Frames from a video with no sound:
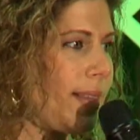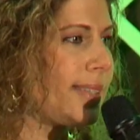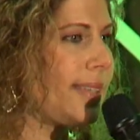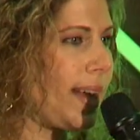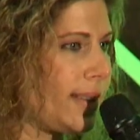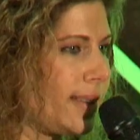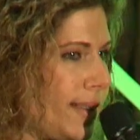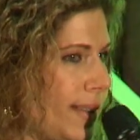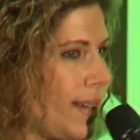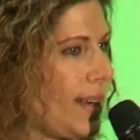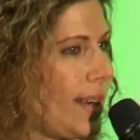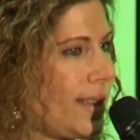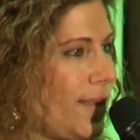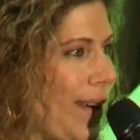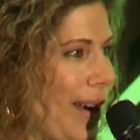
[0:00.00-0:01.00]
this adds
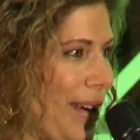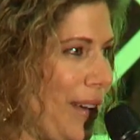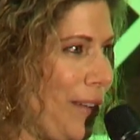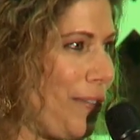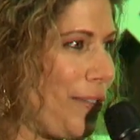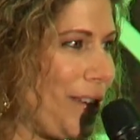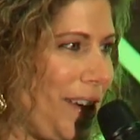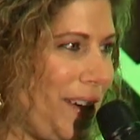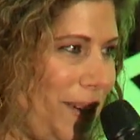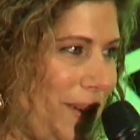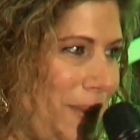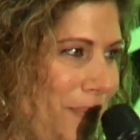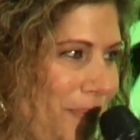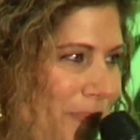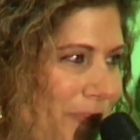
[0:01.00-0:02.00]
serious value for
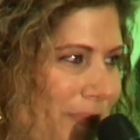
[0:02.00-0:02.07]
you.